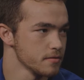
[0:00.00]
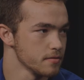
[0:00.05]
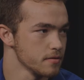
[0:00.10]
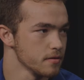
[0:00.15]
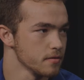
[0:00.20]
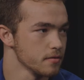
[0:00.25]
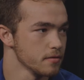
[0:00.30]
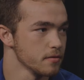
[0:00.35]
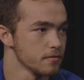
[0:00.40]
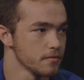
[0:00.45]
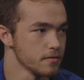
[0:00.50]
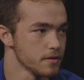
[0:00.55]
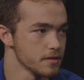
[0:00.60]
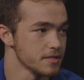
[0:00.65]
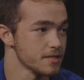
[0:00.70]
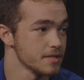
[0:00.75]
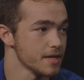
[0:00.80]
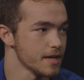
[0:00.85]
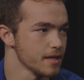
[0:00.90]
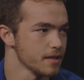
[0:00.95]
the
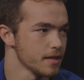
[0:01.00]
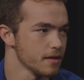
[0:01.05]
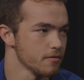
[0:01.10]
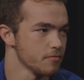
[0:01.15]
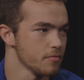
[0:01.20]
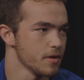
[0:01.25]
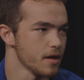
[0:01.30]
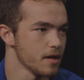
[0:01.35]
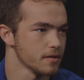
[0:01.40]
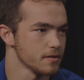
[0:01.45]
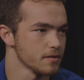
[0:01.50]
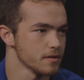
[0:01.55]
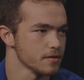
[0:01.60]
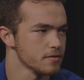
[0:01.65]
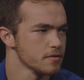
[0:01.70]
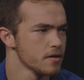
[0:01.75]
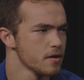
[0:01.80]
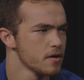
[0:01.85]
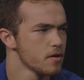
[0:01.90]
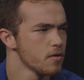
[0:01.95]
state level politics.